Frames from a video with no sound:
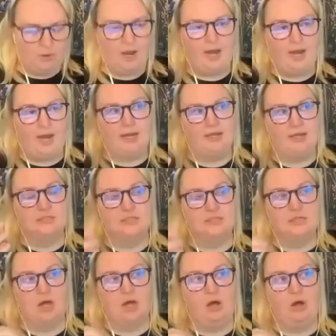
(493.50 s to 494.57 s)
I
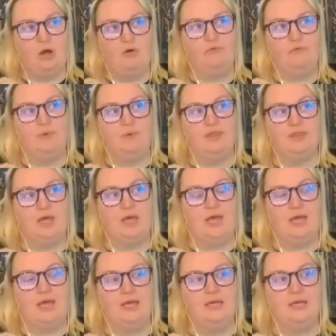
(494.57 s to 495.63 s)
start off with
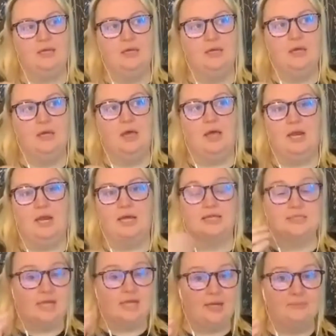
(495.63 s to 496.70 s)
a
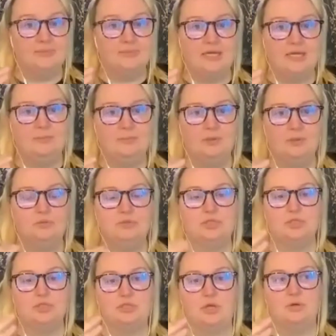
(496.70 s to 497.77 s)
timetable,
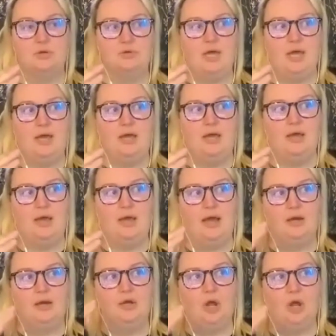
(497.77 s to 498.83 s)
just so that
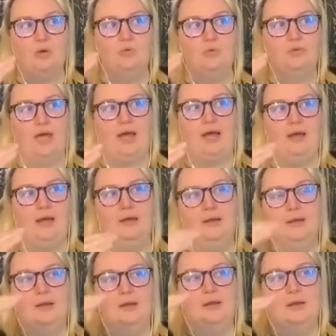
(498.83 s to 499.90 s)
I know that,
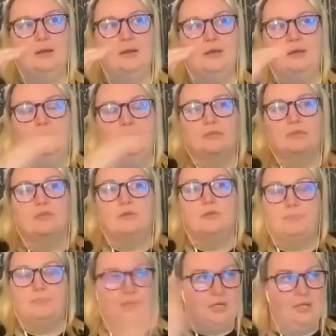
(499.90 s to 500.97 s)

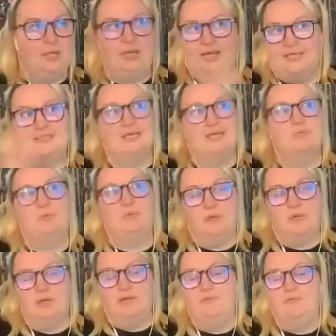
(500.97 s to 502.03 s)
because like I said, we
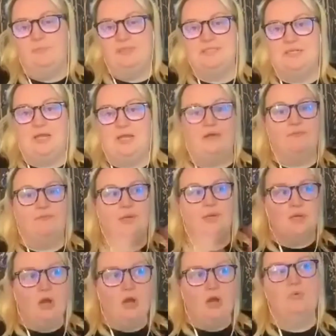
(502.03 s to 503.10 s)
live a busy life, we
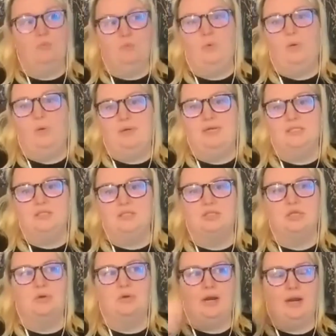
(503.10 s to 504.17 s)
know what we need to
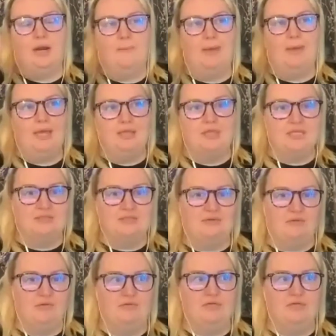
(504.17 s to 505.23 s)
do, and I make things
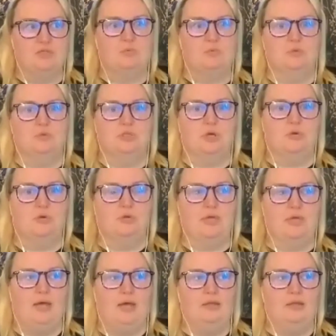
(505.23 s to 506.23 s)
very visual so that